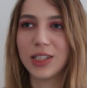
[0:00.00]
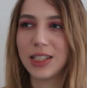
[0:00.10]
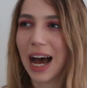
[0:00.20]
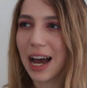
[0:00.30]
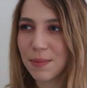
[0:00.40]

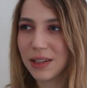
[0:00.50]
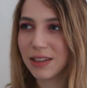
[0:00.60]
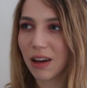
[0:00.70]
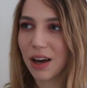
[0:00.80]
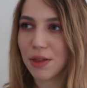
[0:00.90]

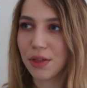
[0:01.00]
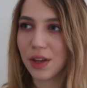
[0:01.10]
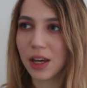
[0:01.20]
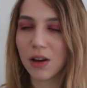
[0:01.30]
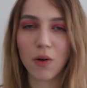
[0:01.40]
diamond, I
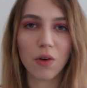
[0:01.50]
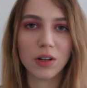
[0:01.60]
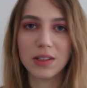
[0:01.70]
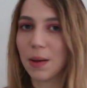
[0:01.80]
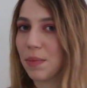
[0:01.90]
think,
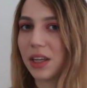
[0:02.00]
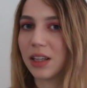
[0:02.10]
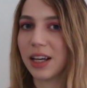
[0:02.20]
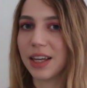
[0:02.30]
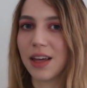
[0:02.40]
or something
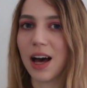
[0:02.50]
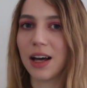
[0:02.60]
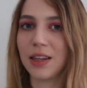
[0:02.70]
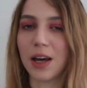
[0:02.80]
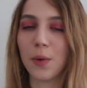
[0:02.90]
like
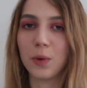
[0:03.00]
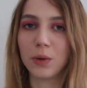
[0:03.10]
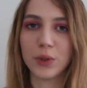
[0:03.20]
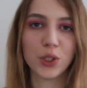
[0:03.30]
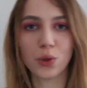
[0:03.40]
that, that
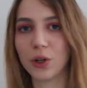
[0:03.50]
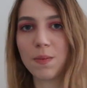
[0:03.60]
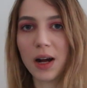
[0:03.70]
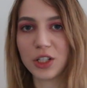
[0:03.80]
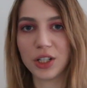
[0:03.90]
will restore
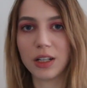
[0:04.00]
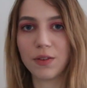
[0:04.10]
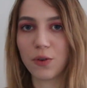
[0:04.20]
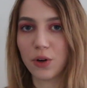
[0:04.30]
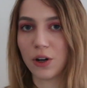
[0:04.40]
magic
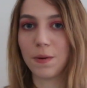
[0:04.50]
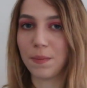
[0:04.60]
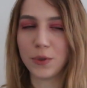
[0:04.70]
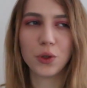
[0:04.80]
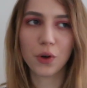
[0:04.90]
for
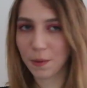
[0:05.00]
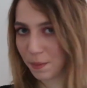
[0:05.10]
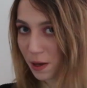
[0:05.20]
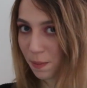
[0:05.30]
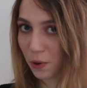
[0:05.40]
her to her
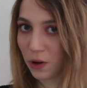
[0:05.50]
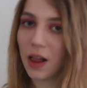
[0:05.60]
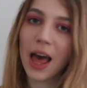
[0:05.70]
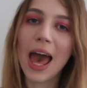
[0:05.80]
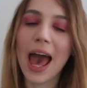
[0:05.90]
people,